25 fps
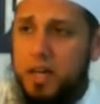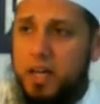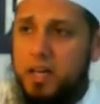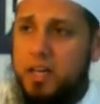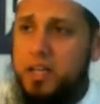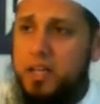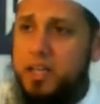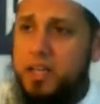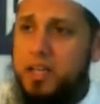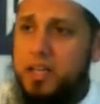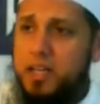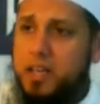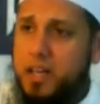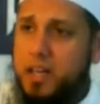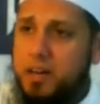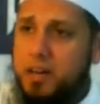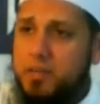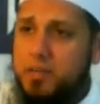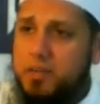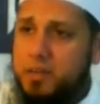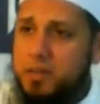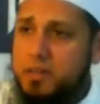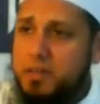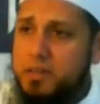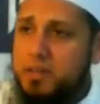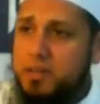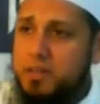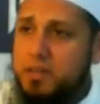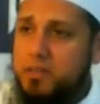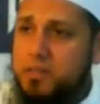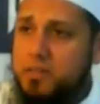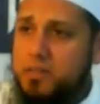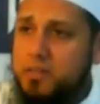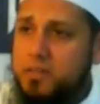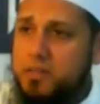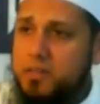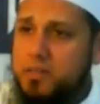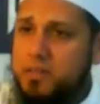And he never
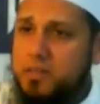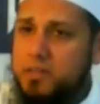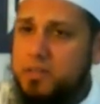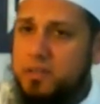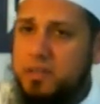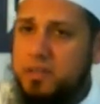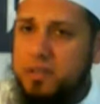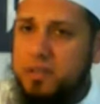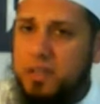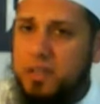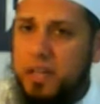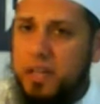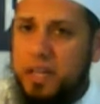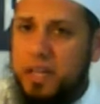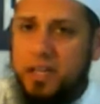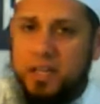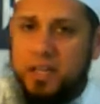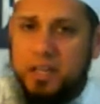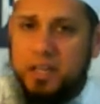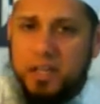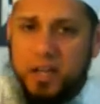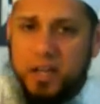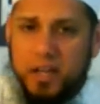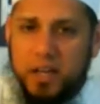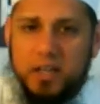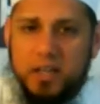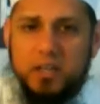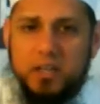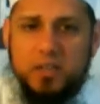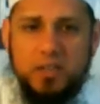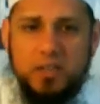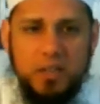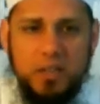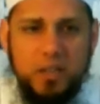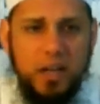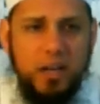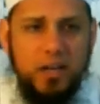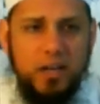engaged
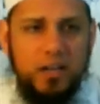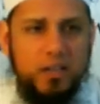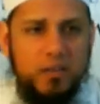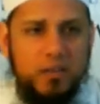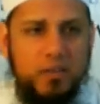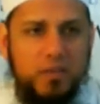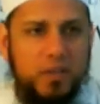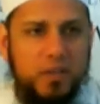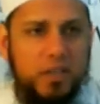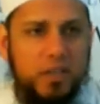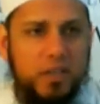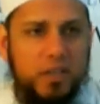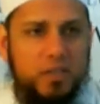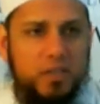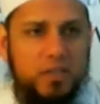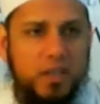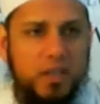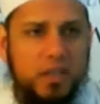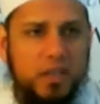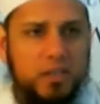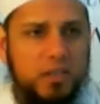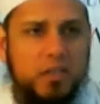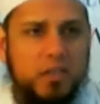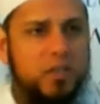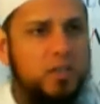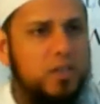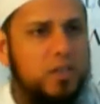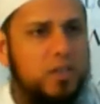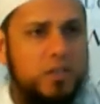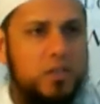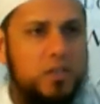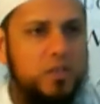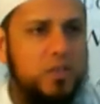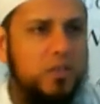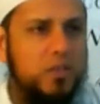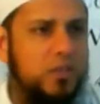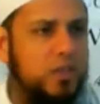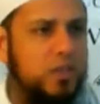in activities that didn't
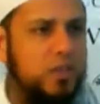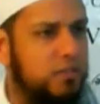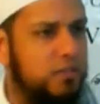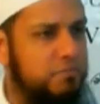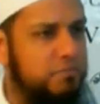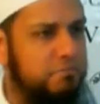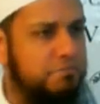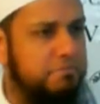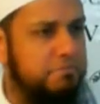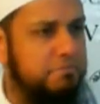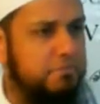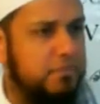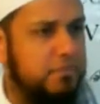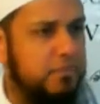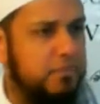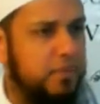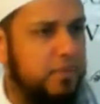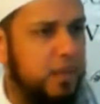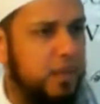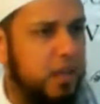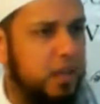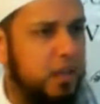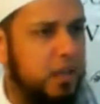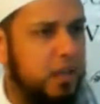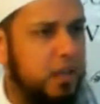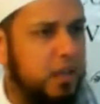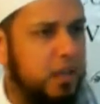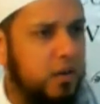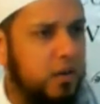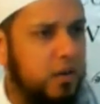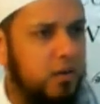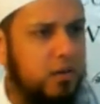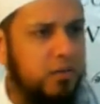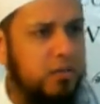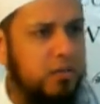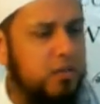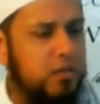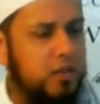concern him,
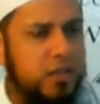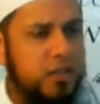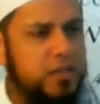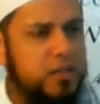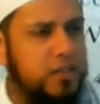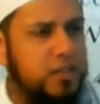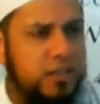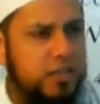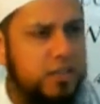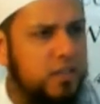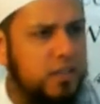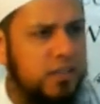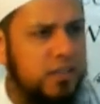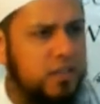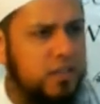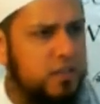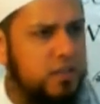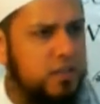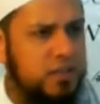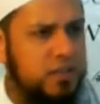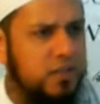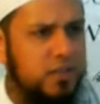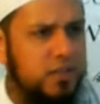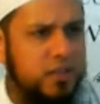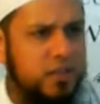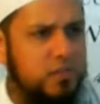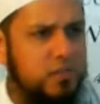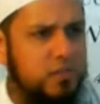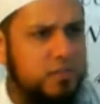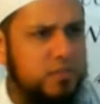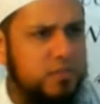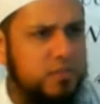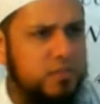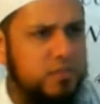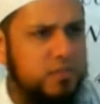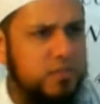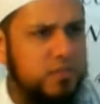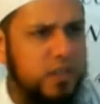or things that didn't concern him.
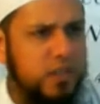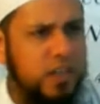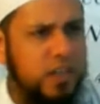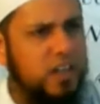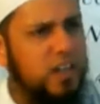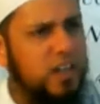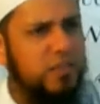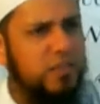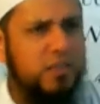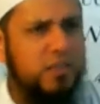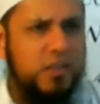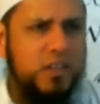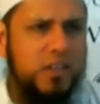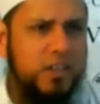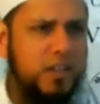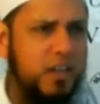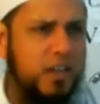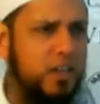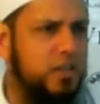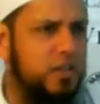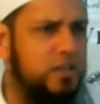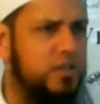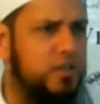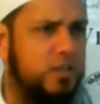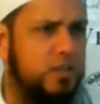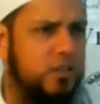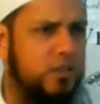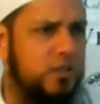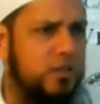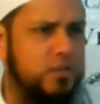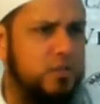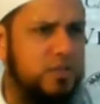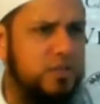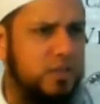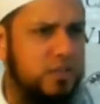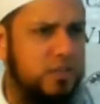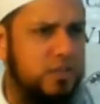He never engaged in those.